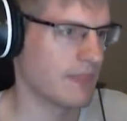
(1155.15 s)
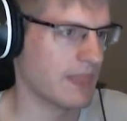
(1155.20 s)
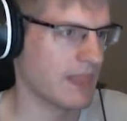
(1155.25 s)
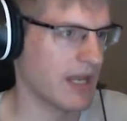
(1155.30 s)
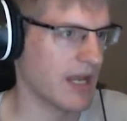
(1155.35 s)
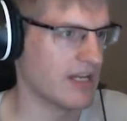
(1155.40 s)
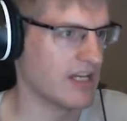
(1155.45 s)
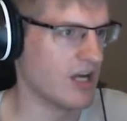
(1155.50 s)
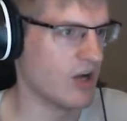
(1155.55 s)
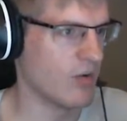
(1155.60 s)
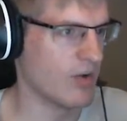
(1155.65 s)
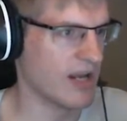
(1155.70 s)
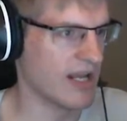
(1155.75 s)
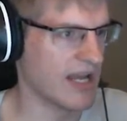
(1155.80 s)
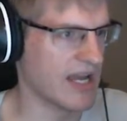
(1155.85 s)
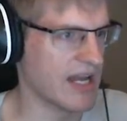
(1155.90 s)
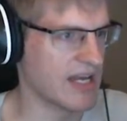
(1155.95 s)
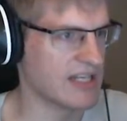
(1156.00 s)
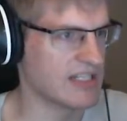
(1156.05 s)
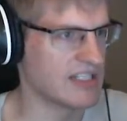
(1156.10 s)
I know what I
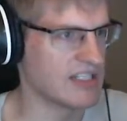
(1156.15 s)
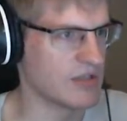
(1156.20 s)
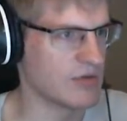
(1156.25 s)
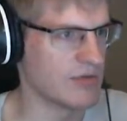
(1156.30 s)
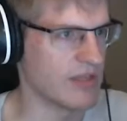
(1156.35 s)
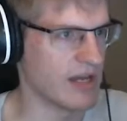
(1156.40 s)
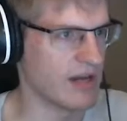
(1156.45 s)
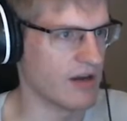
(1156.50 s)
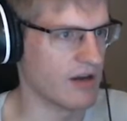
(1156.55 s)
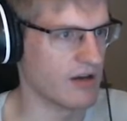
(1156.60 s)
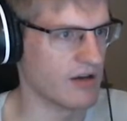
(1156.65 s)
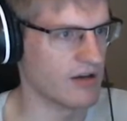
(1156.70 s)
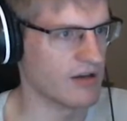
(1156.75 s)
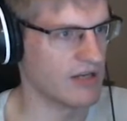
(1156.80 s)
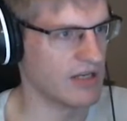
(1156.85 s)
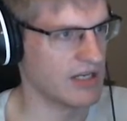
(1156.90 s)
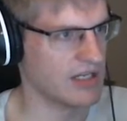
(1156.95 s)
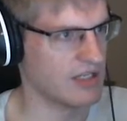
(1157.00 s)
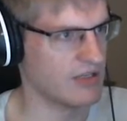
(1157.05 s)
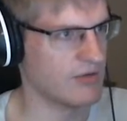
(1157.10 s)
gotta do there. I
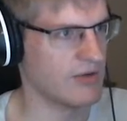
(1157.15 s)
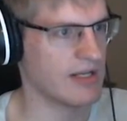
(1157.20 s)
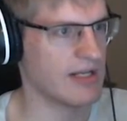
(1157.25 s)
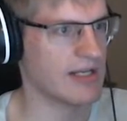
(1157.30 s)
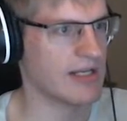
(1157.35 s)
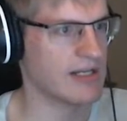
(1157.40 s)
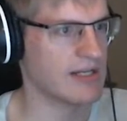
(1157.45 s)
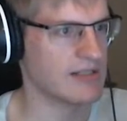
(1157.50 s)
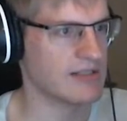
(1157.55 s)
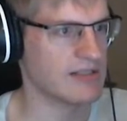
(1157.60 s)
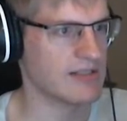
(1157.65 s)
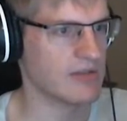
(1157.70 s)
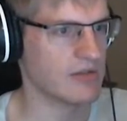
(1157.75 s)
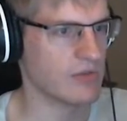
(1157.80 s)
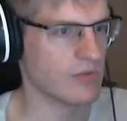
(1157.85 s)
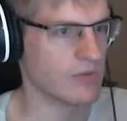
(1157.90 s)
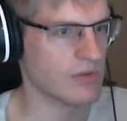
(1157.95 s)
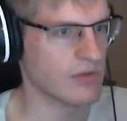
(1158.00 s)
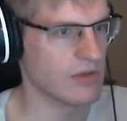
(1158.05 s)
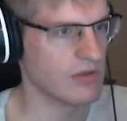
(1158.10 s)
know what I gotta do.
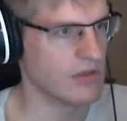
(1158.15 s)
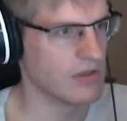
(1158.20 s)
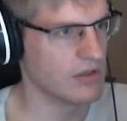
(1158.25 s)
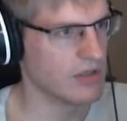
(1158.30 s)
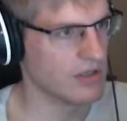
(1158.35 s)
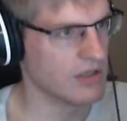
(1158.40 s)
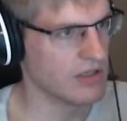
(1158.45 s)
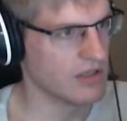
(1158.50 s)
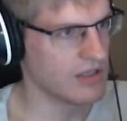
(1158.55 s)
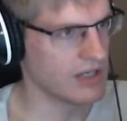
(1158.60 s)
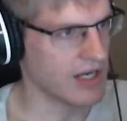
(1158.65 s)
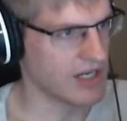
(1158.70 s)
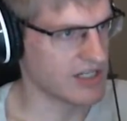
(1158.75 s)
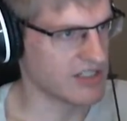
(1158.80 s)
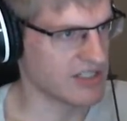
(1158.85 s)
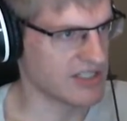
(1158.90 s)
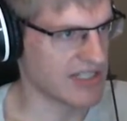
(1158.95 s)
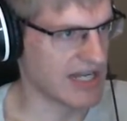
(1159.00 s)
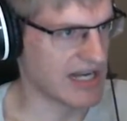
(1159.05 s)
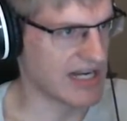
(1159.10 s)
I just
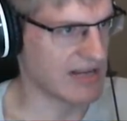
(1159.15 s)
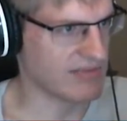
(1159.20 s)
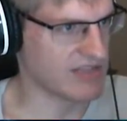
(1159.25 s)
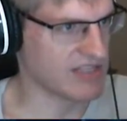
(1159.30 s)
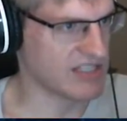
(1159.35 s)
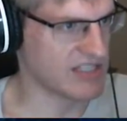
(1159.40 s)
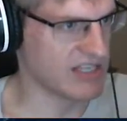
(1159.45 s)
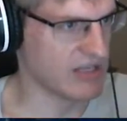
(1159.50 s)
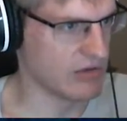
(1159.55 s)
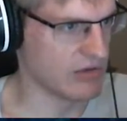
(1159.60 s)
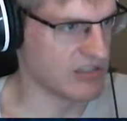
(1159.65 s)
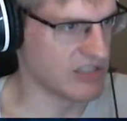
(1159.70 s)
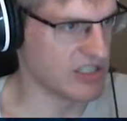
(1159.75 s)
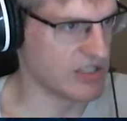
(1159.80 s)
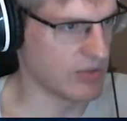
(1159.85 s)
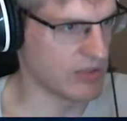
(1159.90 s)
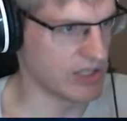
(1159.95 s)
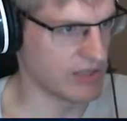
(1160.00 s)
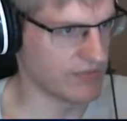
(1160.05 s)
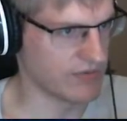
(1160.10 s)
did not have the skills to do
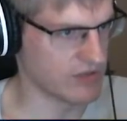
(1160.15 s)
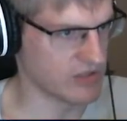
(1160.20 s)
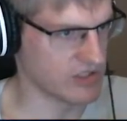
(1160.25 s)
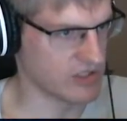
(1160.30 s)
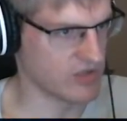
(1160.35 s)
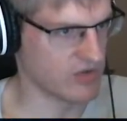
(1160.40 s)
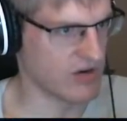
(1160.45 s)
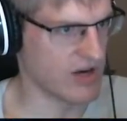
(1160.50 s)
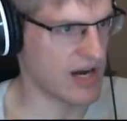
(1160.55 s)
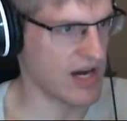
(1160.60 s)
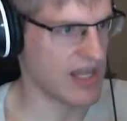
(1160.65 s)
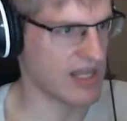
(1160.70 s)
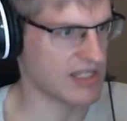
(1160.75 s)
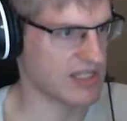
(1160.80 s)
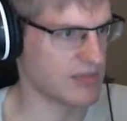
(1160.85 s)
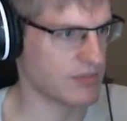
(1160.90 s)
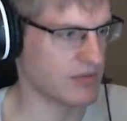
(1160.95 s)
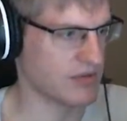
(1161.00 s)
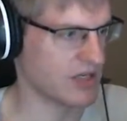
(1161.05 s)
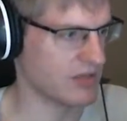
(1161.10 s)
it on the first try.
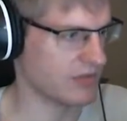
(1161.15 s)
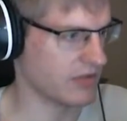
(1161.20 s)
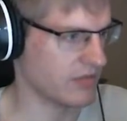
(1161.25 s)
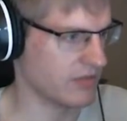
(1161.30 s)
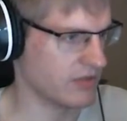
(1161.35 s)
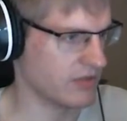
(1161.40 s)
That's the problem.